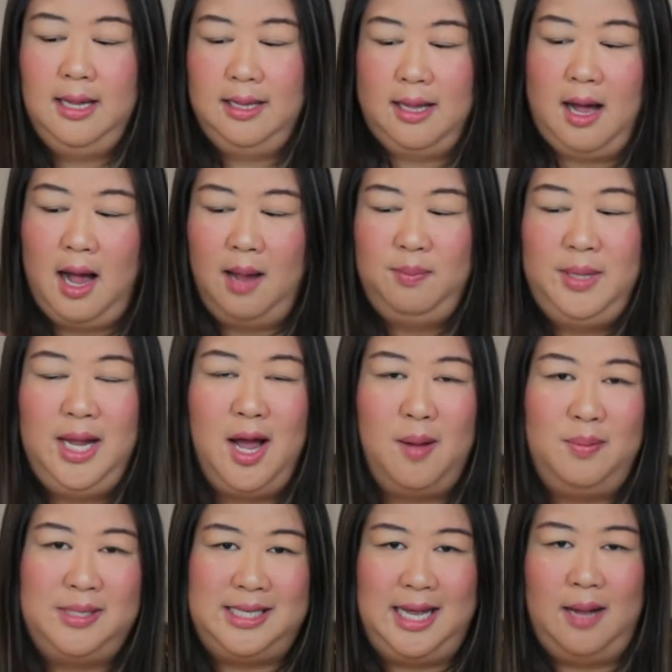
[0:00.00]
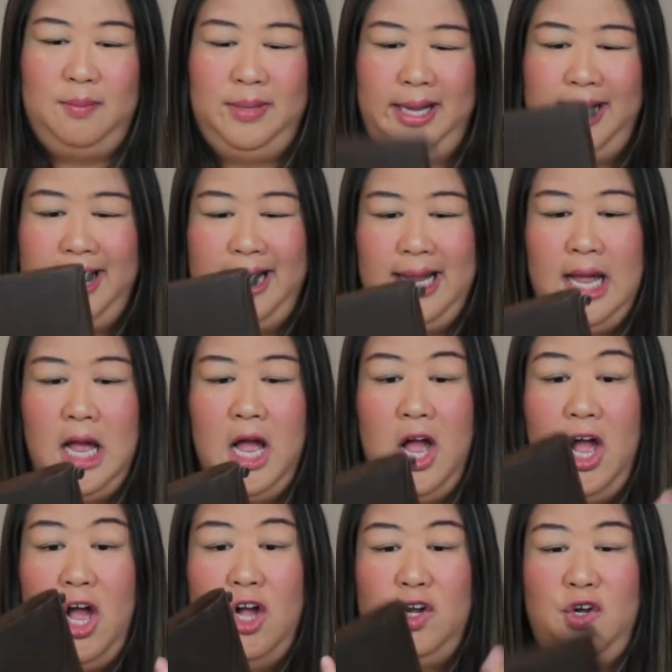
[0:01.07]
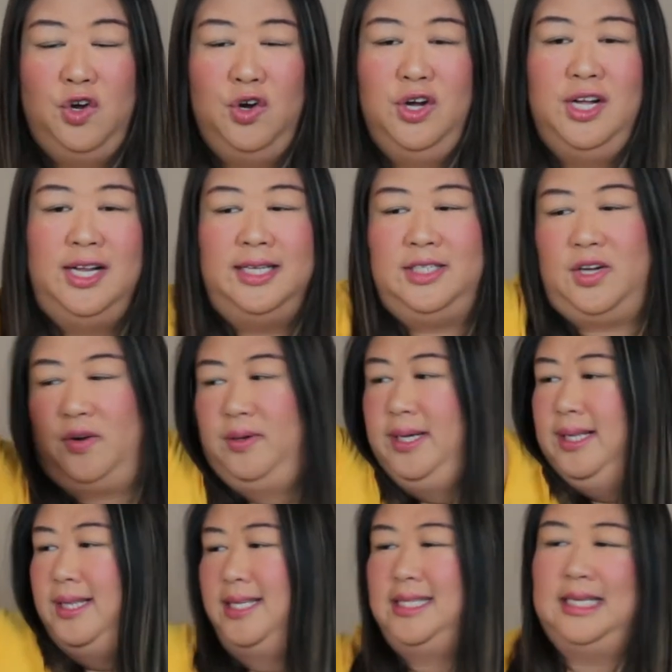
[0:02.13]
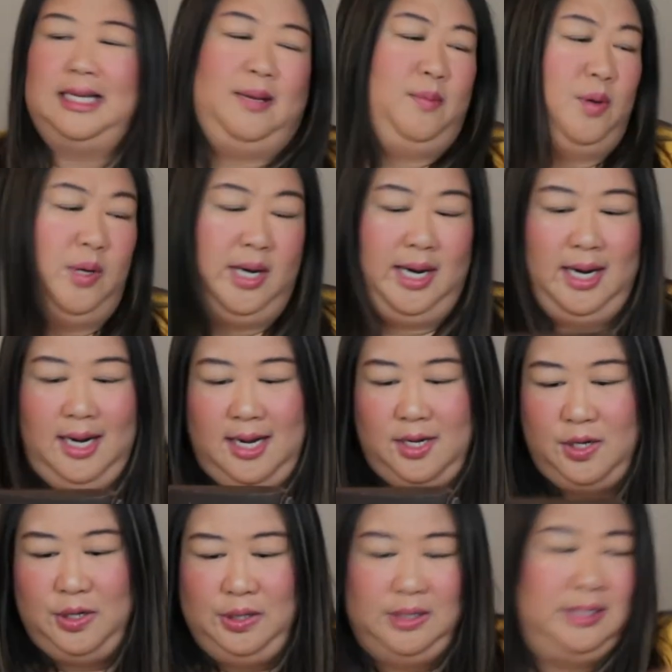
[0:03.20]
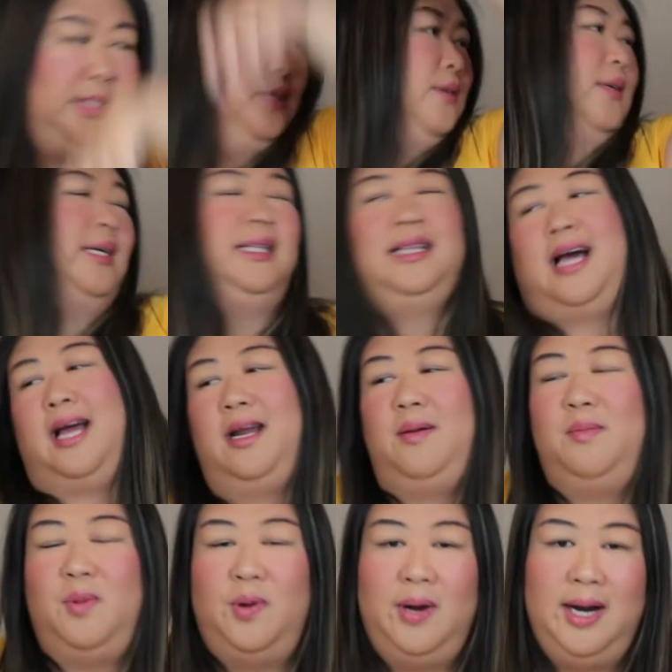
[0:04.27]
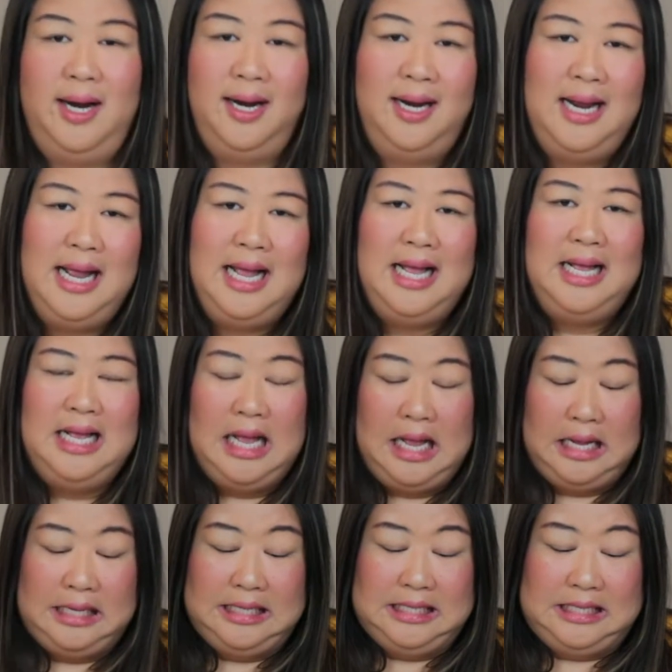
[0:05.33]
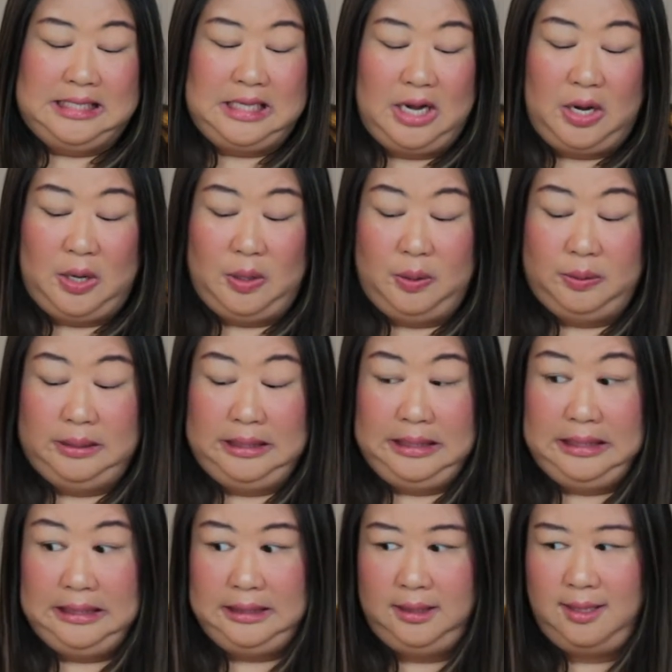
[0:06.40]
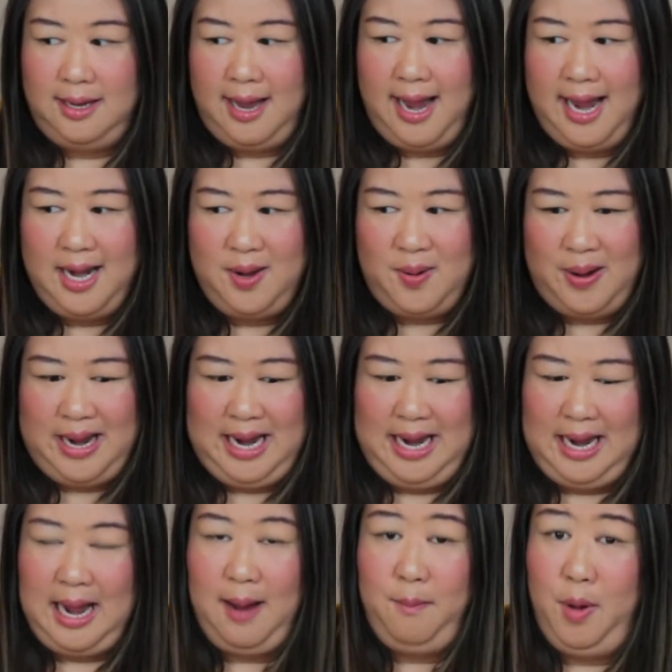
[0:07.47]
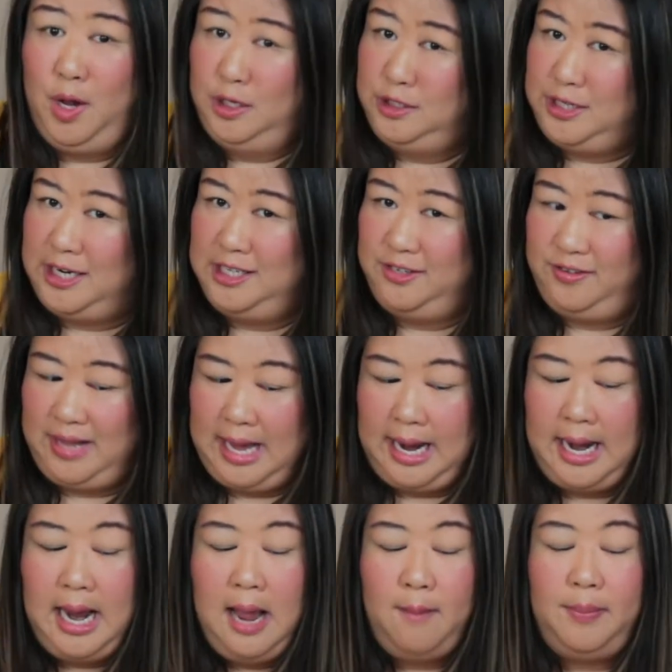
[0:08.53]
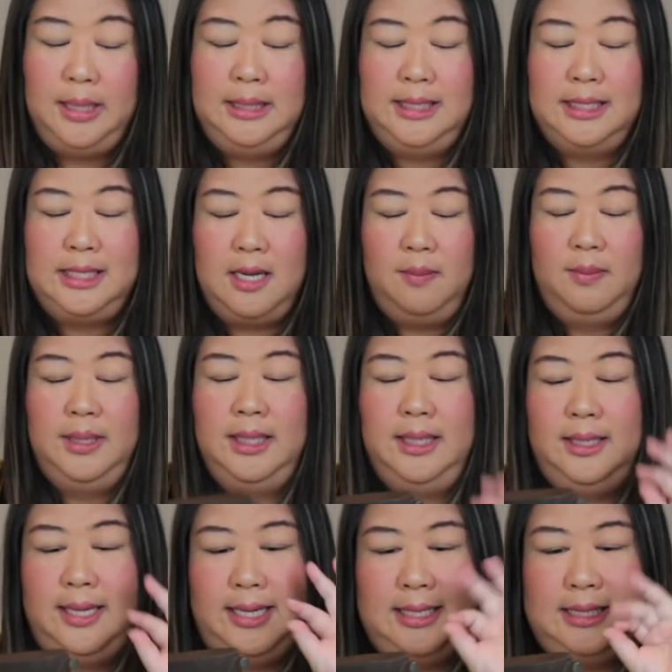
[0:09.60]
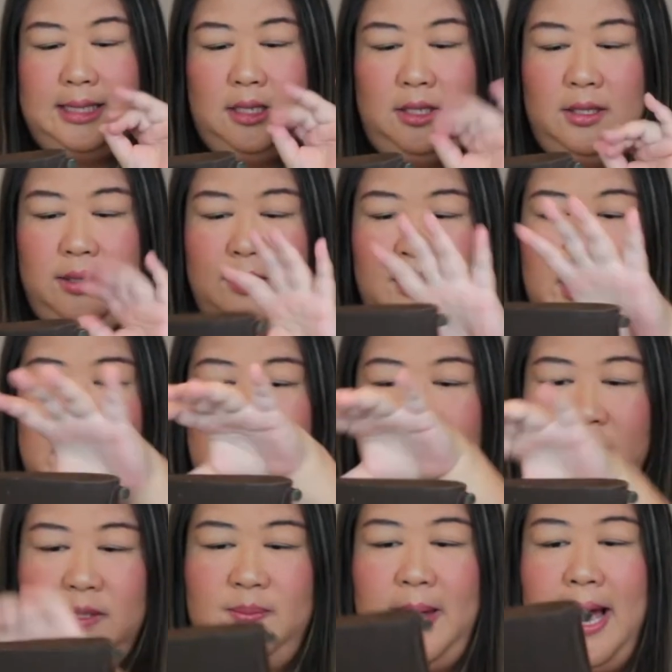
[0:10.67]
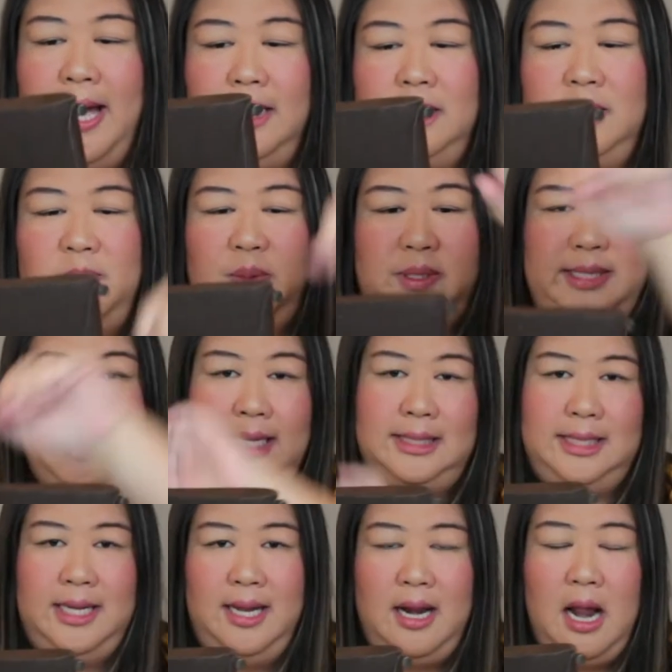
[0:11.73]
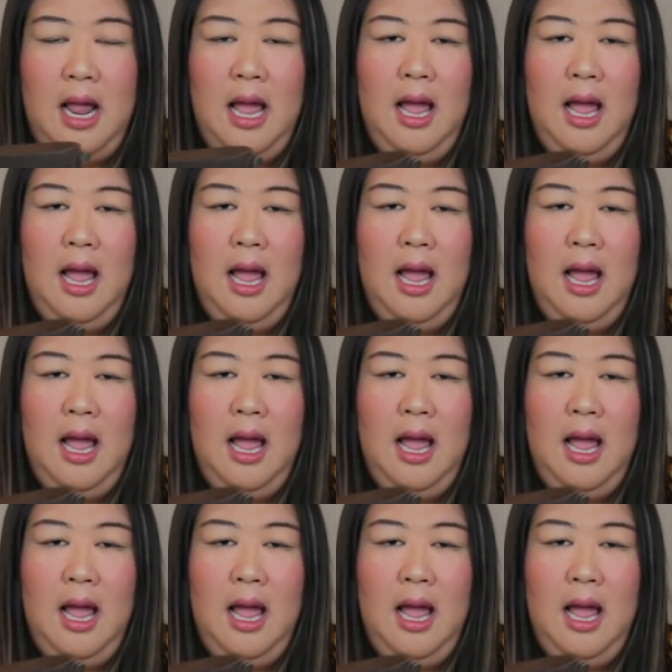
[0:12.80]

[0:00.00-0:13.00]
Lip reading: I'm the opposite. I'm like, cool, don't need this anymore. Cool, don't need that anymore. So anyway, I apologize for that. But it does come in a nice little canvas bag to protect it.